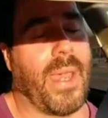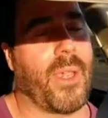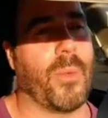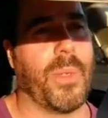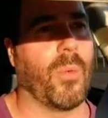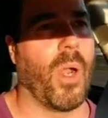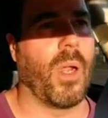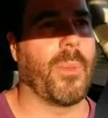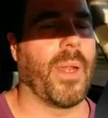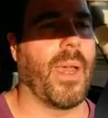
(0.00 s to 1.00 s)
I could be
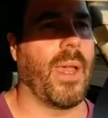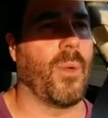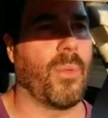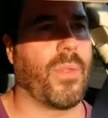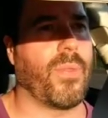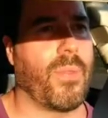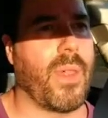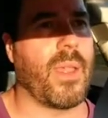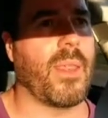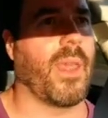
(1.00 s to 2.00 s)
wrong, but I don't
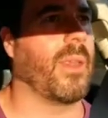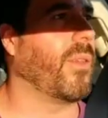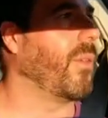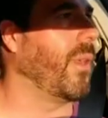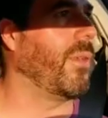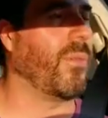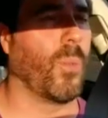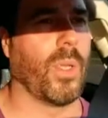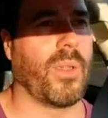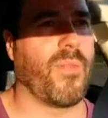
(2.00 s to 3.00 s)
think that it's
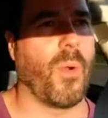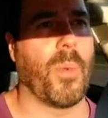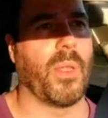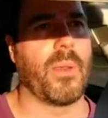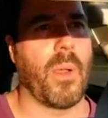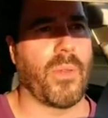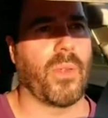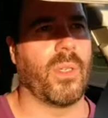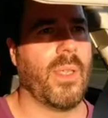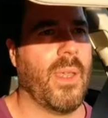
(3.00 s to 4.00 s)
really for building
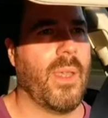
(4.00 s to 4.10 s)
muscle.